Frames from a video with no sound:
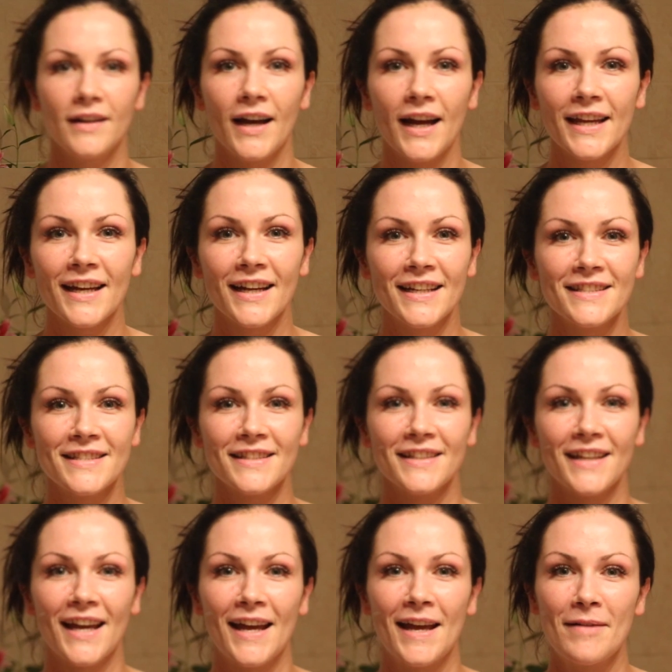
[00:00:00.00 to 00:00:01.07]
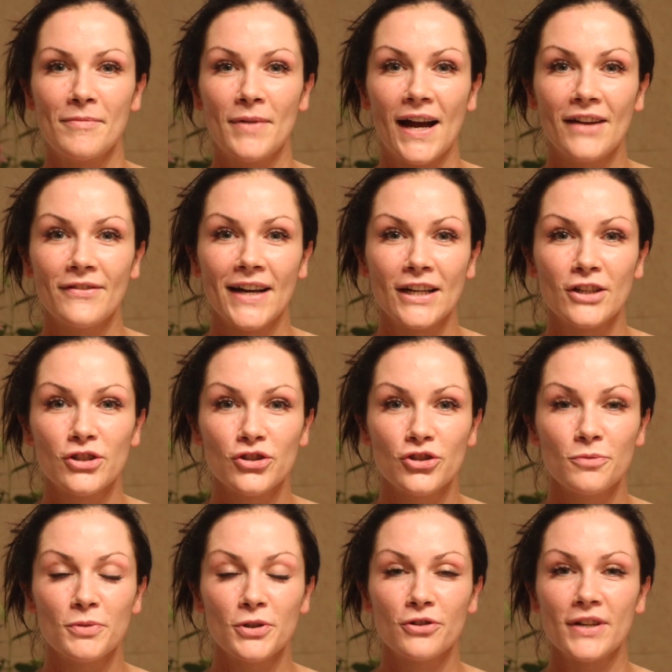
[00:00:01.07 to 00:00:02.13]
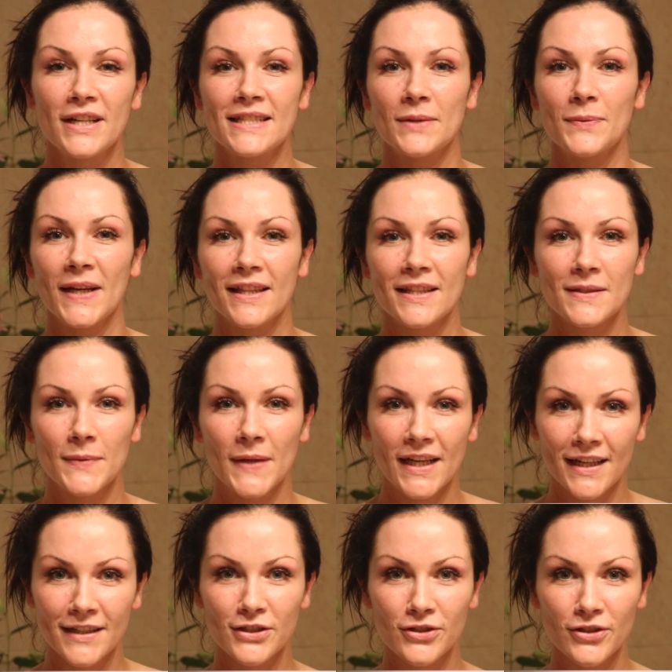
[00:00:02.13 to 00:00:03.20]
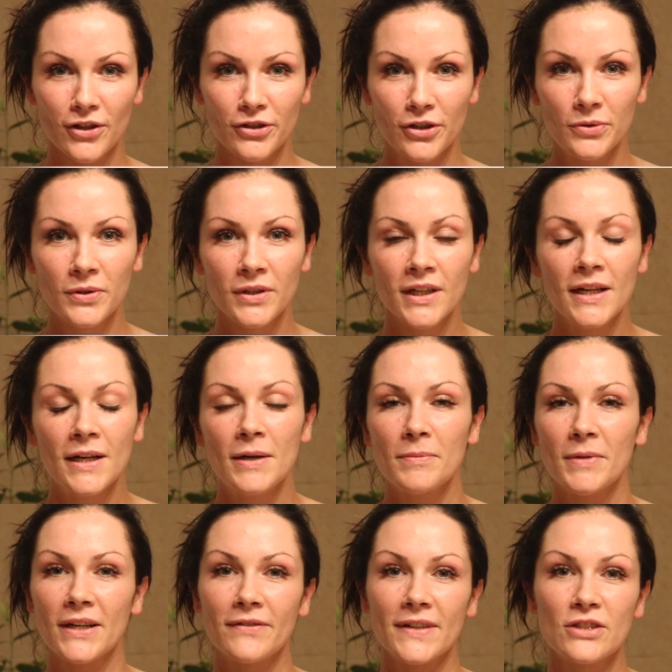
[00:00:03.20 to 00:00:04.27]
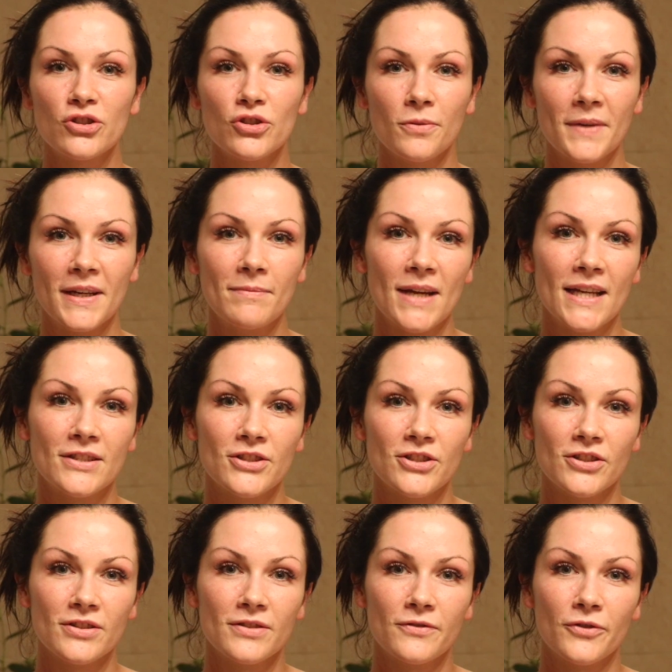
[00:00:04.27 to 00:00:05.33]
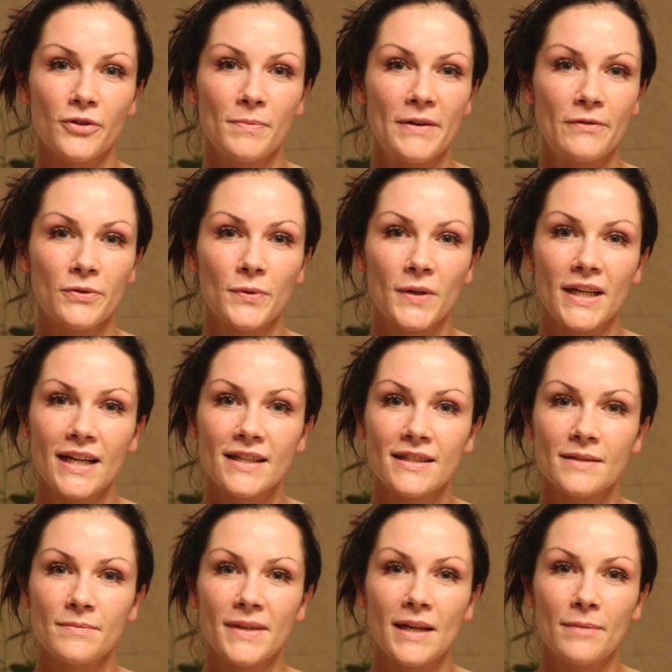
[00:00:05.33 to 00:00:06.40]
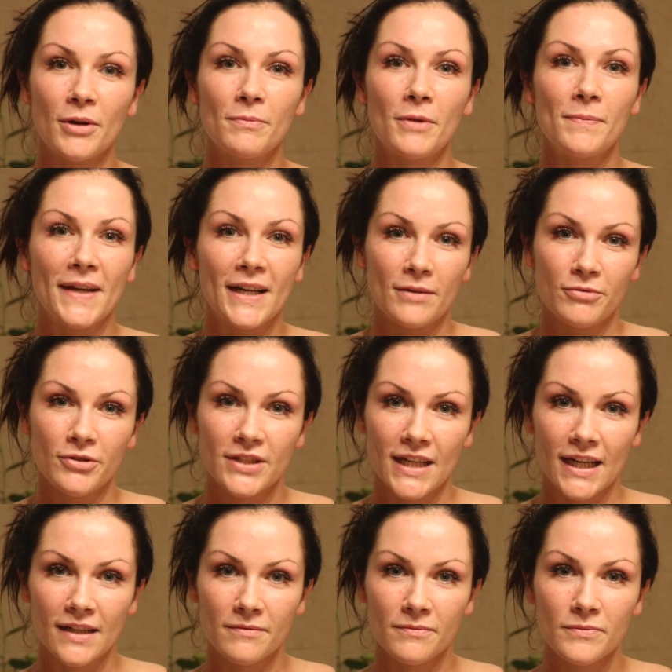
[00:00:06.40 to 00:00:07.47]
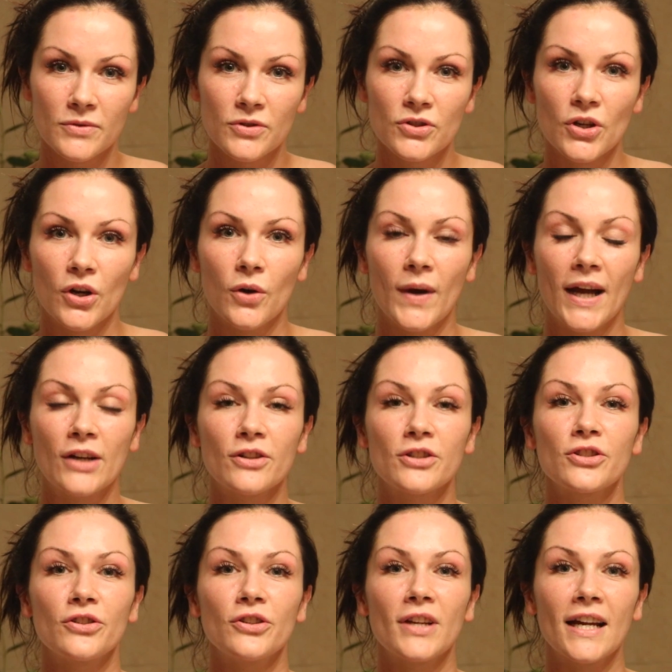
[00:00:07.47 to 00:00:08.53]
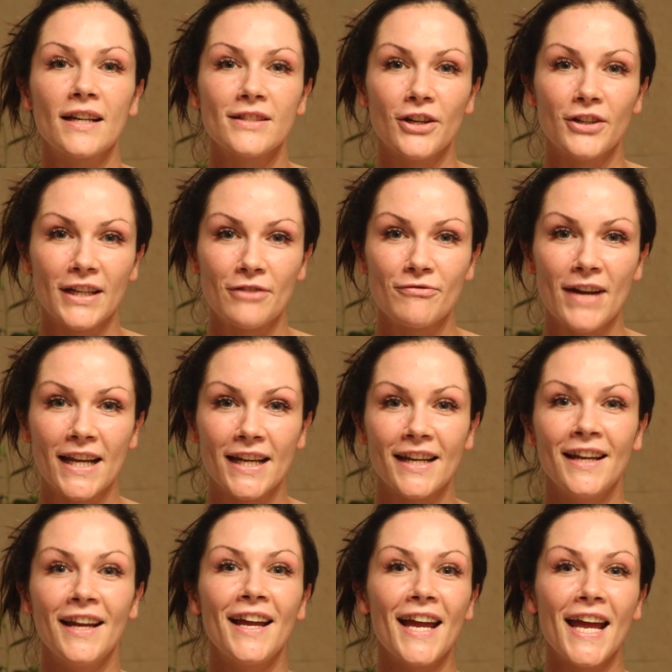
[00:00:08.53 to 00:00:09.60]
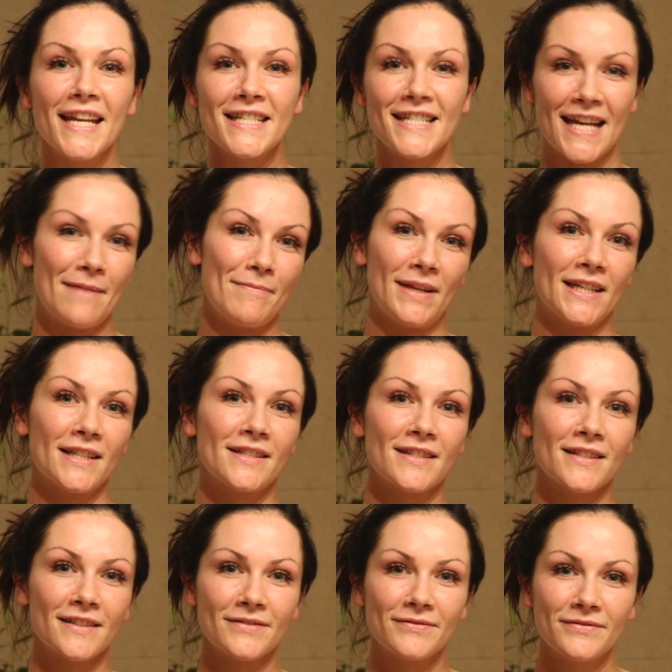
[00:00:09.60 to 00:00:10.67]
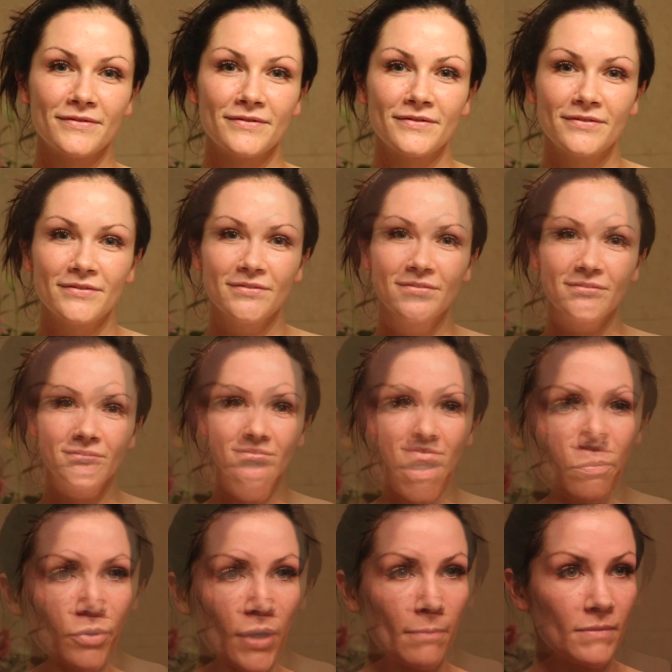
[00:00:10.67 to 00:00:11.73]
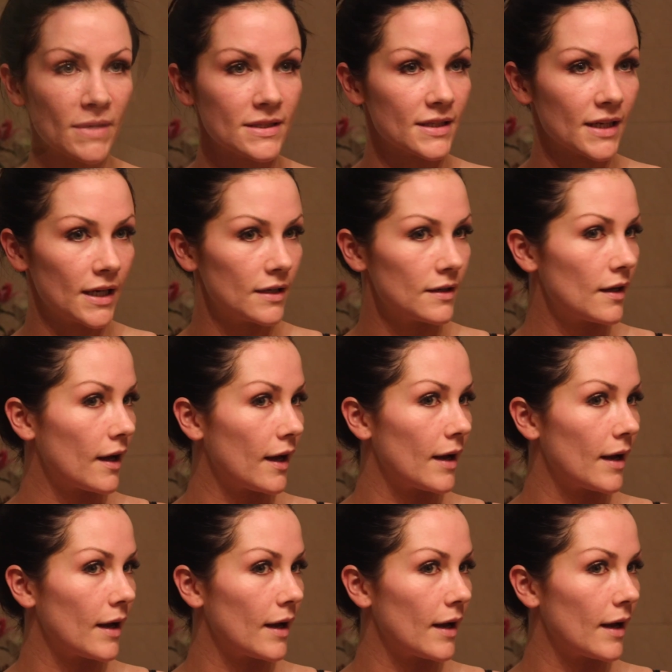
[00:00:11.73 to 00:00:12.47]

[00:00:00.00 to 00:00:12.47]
Hi guys, I've had a super crazy week this week, as you all know, but I've had so many messages from everyone asking me about my makeup routine. So I'm going to show you guys how to get ready in 10 minutes. I've already prepped my skin,